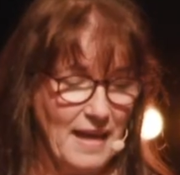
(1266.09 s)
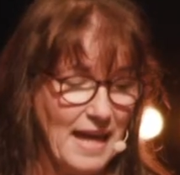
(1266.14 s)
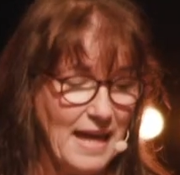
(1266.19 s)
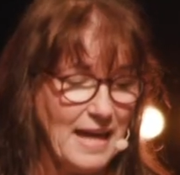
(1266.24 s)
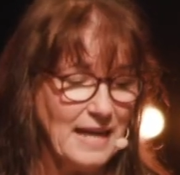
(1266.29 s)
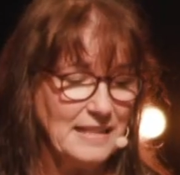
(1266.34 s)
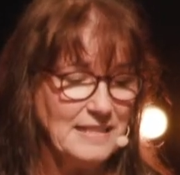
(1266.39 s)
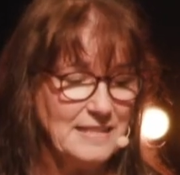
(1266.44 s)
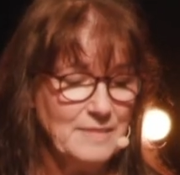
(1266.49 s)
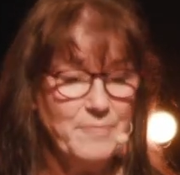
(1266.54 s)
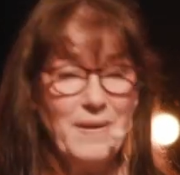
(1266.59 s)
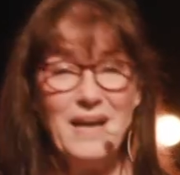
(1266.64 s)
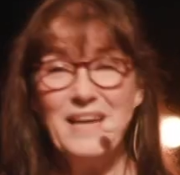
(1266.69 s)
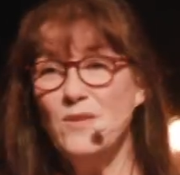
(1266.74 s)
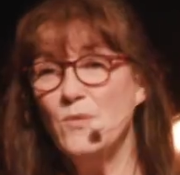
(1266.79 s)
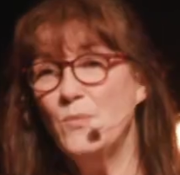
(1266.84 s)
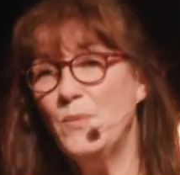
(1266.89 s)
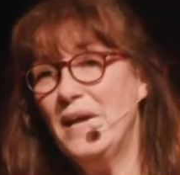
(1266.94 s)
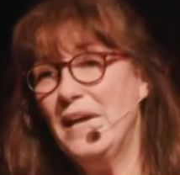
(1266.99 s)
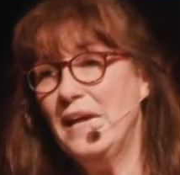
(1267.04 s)
And by
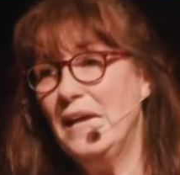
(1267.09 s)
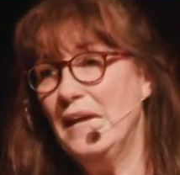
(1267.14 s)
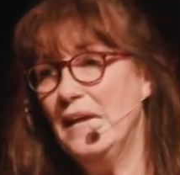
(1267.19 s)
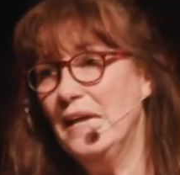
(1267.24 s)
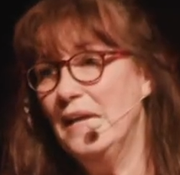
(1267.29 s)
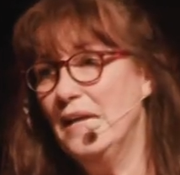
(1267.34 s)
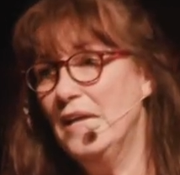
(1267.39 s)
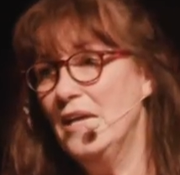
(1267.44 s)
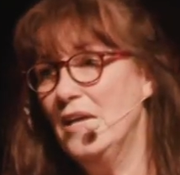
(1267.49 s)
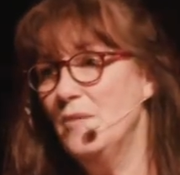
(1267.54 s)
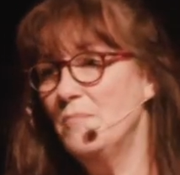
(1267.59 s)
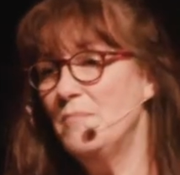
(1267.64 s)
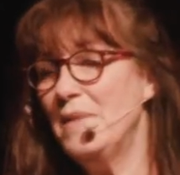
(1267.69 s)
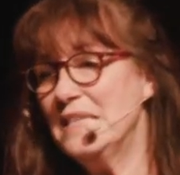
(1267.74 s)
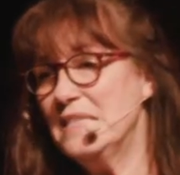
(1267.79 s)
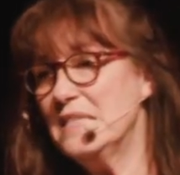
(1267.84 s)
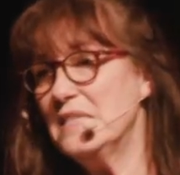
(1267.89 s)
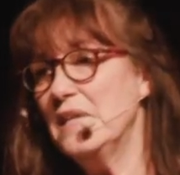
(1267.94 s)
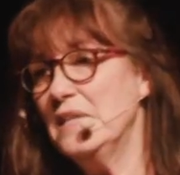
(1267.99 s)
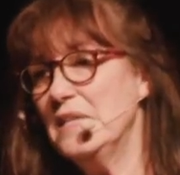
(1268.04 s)
the way,
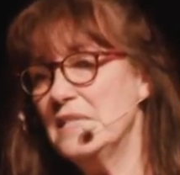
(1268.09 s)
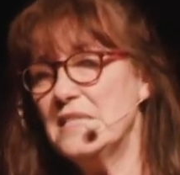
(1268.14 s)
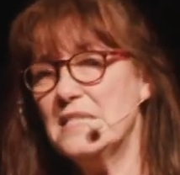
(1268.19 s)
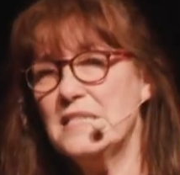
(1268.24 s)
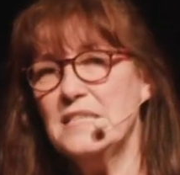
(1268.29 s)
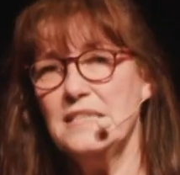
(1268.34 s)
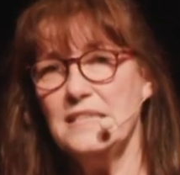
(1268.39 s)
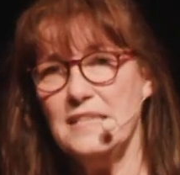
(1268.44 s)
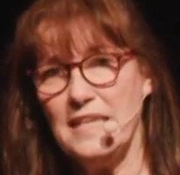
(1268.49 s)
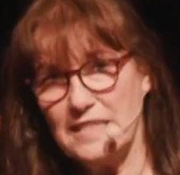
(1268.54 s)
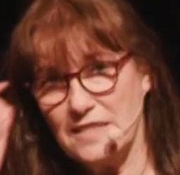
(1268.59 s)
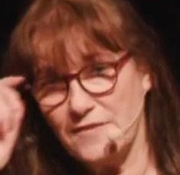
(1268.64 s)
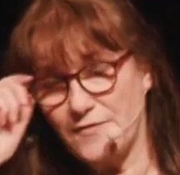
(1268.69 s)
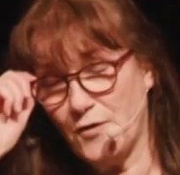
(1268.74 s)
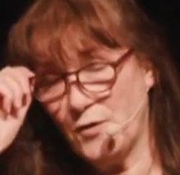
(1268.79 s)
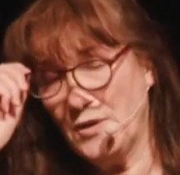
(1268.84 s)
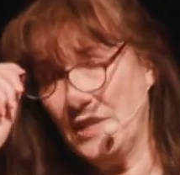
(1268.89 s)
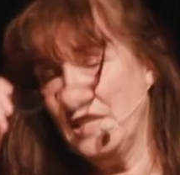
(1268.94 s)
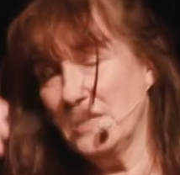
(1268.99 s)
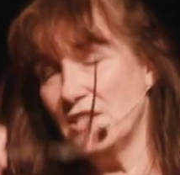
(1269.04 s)
my son is
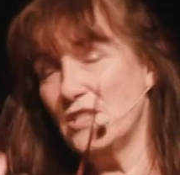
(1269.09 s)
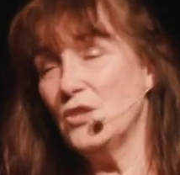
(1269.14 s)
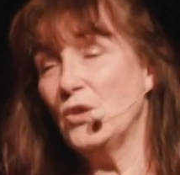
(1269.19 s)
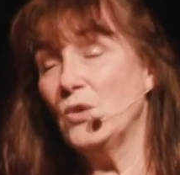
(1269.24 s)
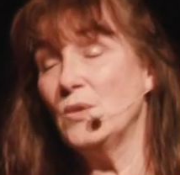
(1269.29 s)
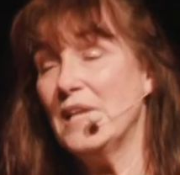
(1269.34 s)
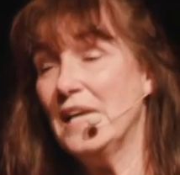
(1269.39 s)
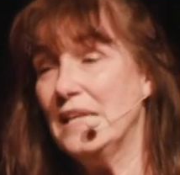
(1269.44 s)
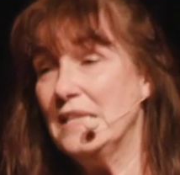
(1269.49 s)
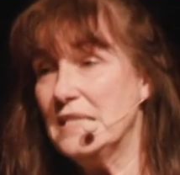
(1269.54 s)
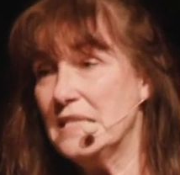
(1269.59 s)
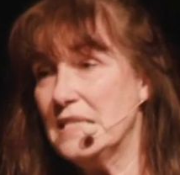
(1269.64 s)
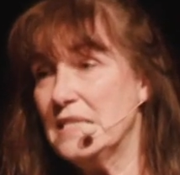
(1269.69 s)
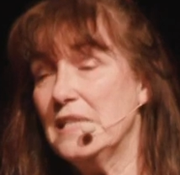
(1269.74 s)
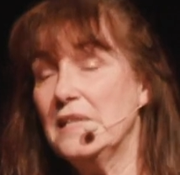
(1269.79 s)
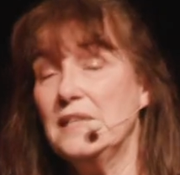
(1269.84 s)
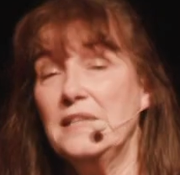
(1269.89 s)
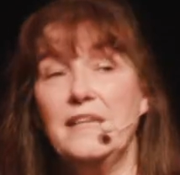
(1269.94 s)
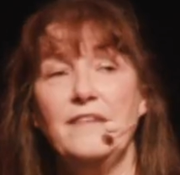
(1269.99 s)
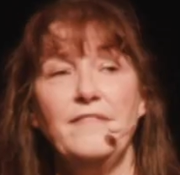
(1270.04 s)
40 years old and
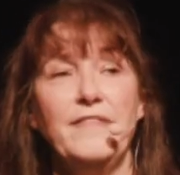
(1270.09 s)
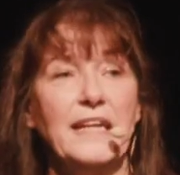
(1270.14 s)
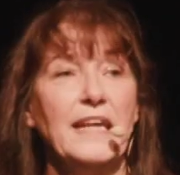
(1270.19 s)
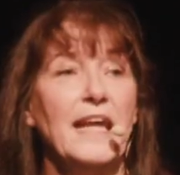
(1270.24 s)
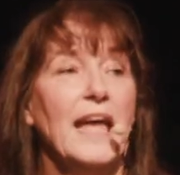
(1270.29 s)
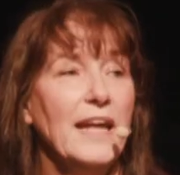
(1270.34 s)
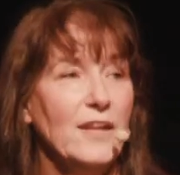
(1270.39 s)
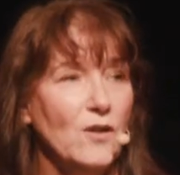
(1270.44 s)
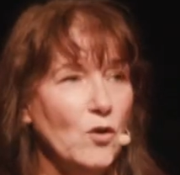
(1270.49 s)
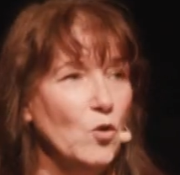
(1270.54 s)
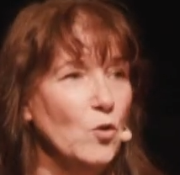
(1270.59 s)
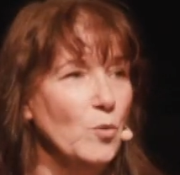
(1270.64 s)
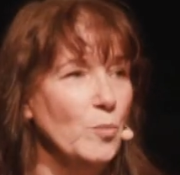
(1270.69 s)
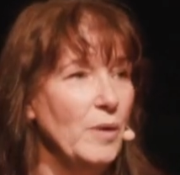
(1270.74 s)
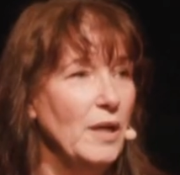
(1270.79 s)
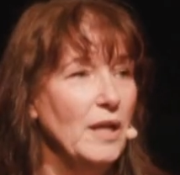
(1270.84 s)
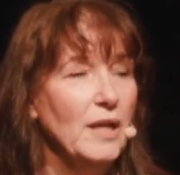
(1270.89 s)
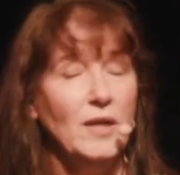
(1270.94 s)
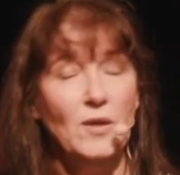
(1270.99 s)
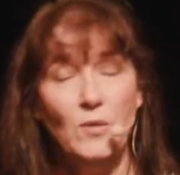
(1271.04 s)
still living at
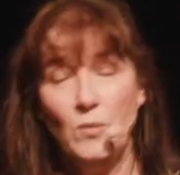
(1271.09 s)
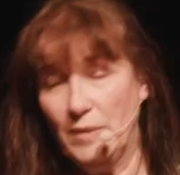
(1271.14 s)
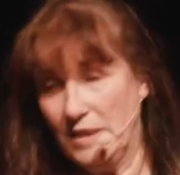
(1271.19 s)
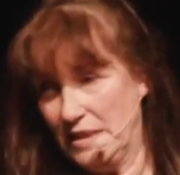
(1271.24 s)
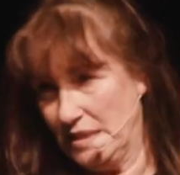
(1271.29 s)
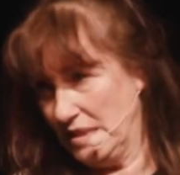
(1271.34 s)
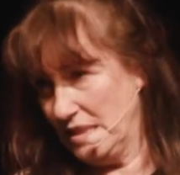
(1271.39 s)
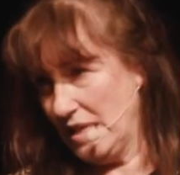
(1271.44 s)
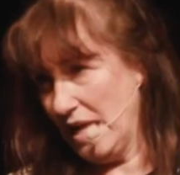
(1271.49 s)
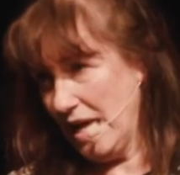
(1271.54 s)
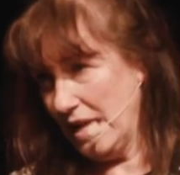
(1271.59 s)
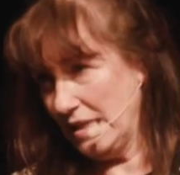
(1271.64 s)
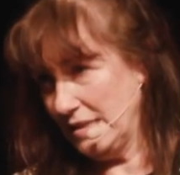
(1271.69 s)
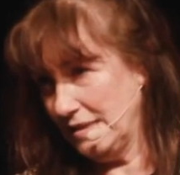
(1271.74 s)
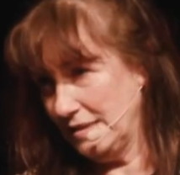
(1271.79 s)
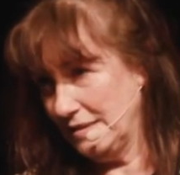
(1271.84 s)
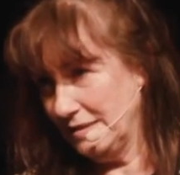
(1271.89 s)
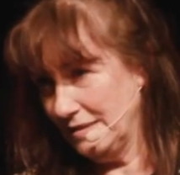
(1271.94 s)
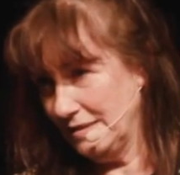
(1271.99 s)
home with his dad.